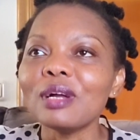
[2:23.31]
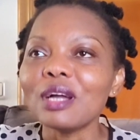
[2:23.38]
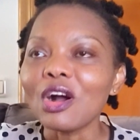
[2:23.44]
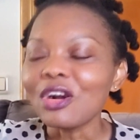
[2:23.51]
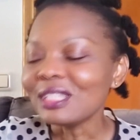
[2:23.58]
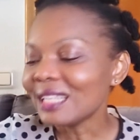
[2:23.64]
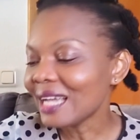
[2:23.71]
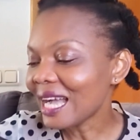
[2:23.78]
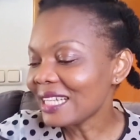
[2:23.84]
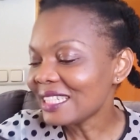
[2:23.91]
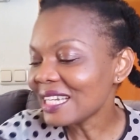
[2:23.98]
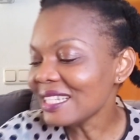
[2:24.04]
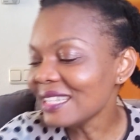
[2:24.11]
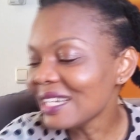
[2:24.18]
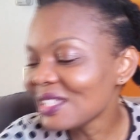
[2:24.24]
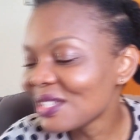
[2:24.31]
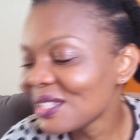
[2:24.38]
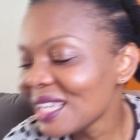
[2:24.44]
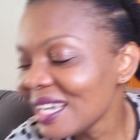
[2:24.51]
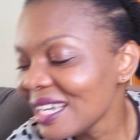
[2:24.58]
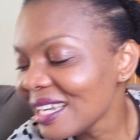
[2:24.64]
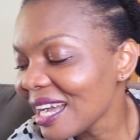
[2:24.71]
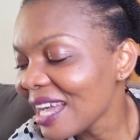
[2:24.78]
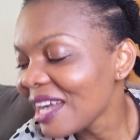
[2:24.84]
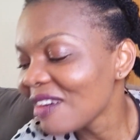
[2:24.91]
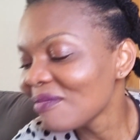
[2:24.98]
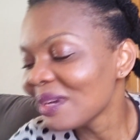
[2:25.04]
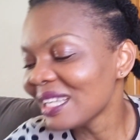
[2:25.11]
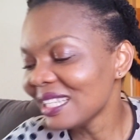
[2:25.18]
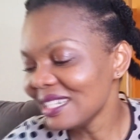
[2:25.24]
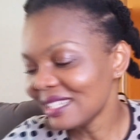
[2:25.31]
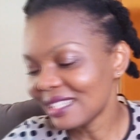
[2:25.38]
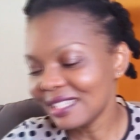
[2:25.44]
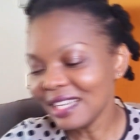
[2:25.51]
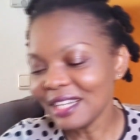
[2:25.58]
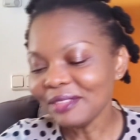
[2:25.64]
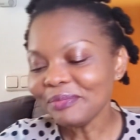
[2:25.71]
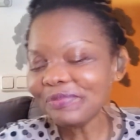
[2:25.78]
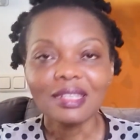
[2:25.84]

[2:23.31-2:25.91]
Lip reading: On the agenda today, I have my list here.